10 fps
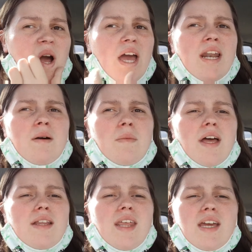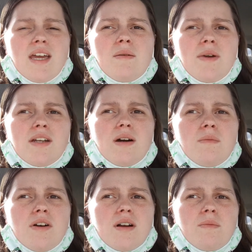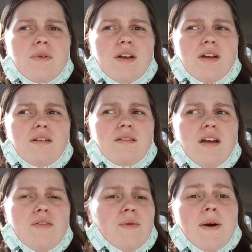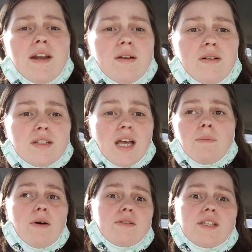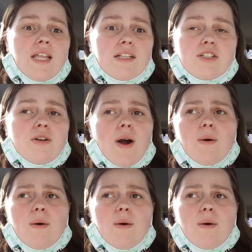I'm like, they gave me a number on it, but everybody, because I posted that too.